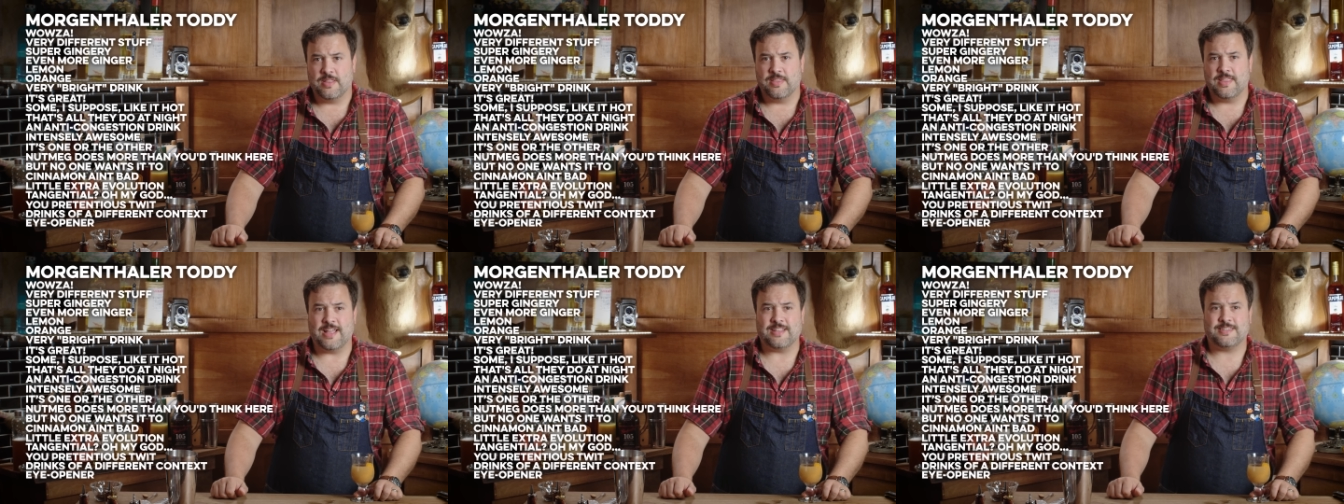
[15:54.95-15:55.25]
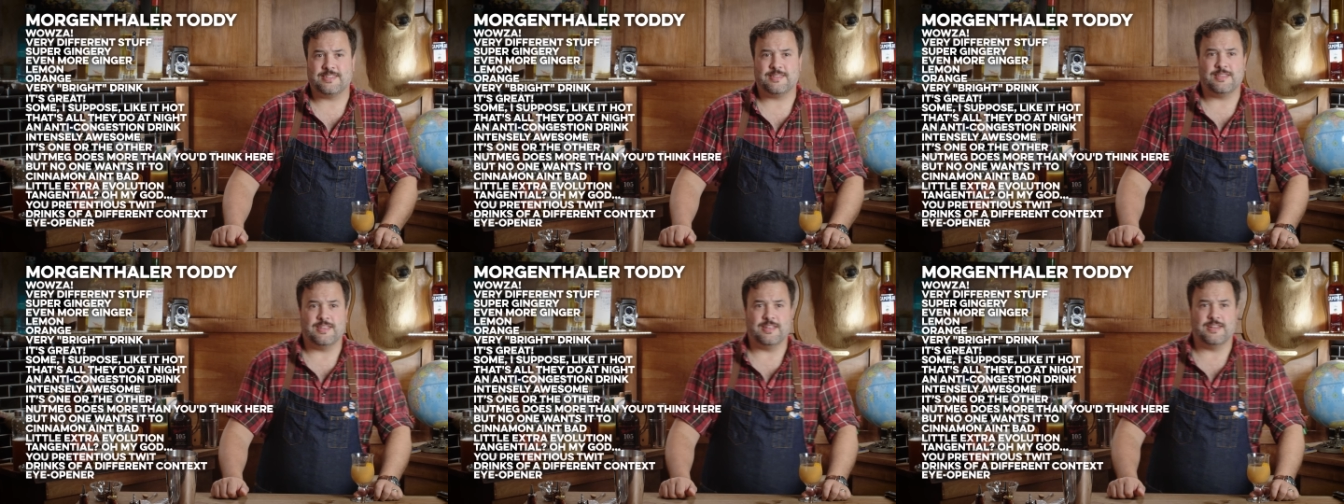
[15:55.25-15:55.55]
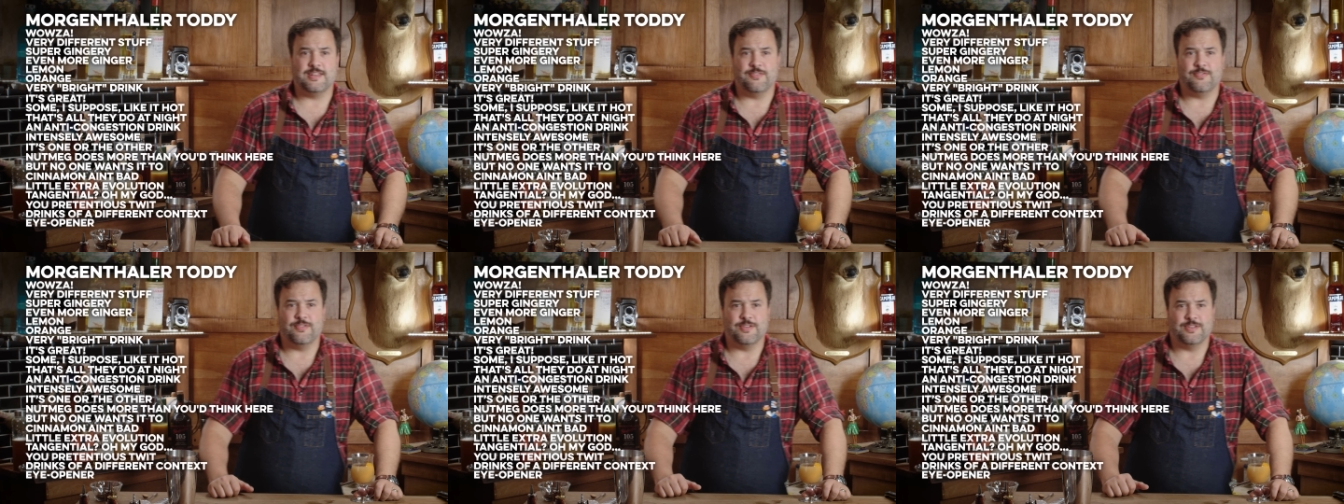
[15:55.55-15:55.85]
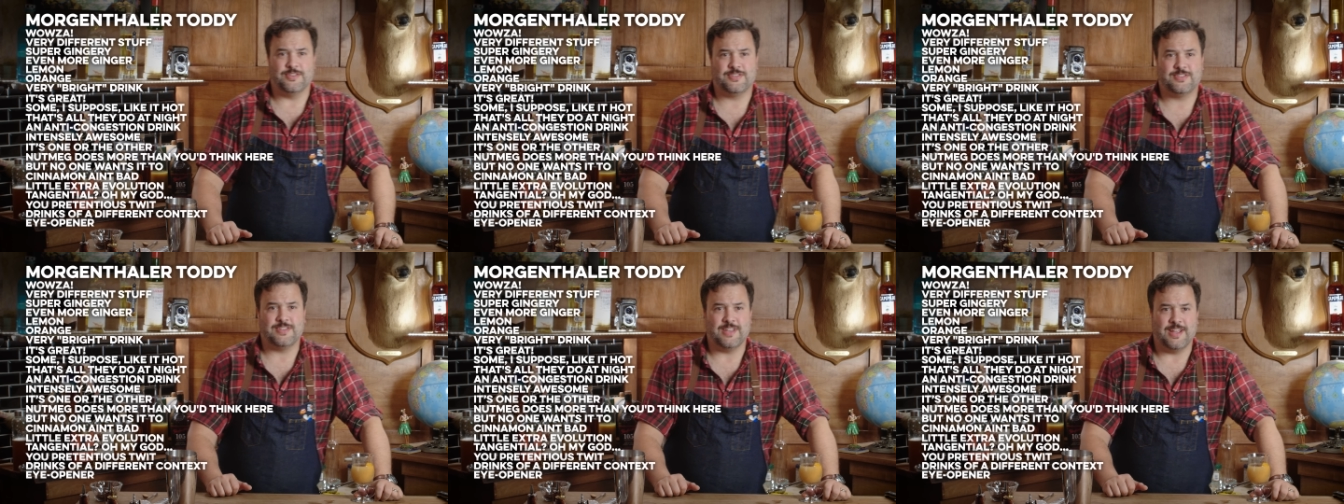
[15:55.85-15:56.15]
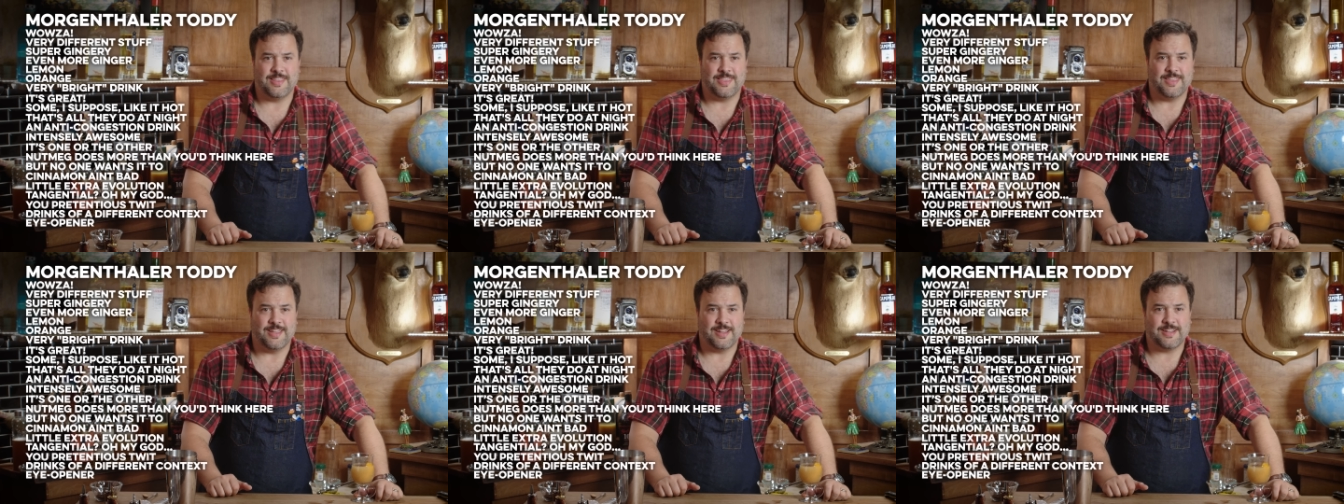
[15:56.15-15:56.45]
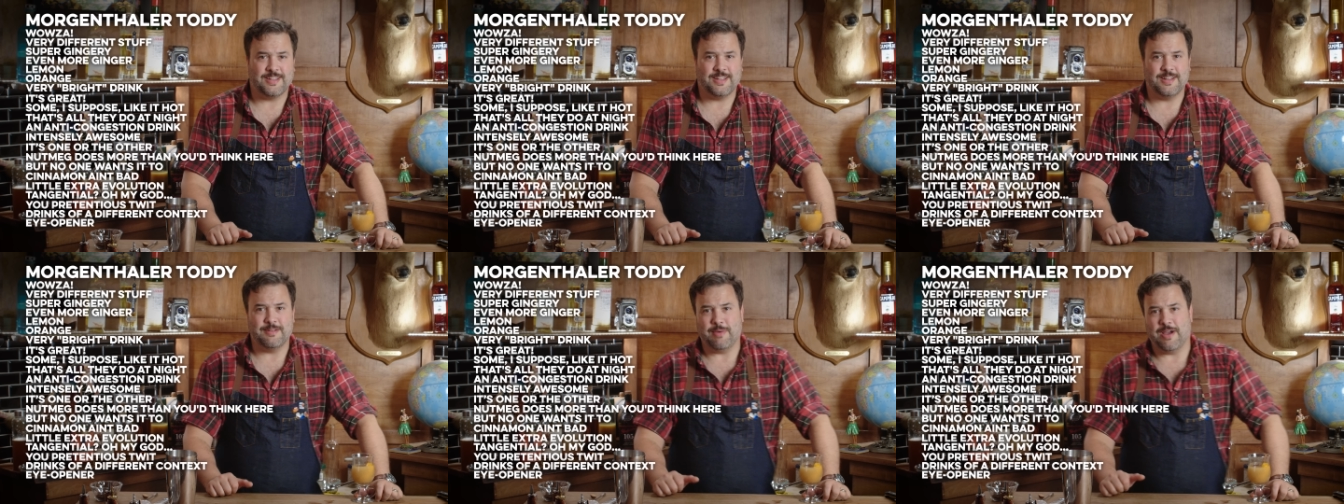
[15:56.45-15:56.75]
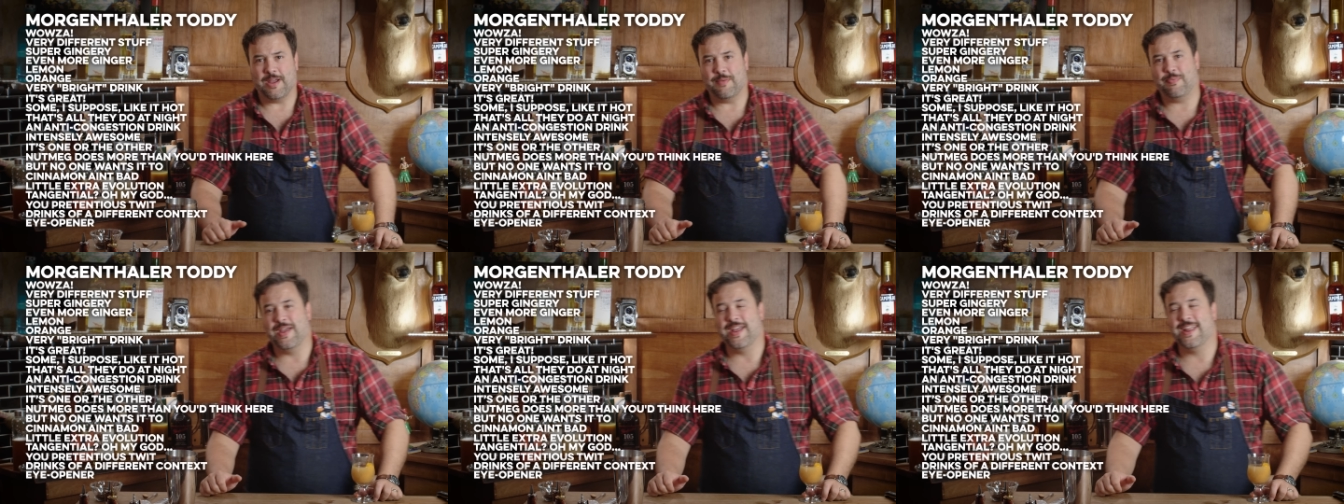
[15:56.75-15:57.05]
That's the difference, I think, in
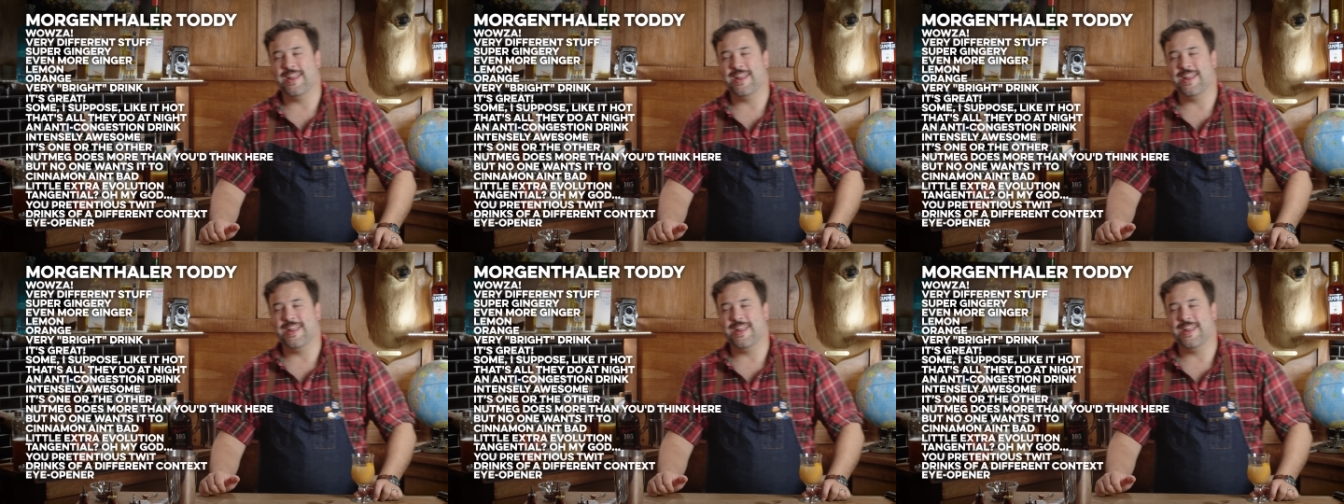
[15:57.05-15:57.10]
my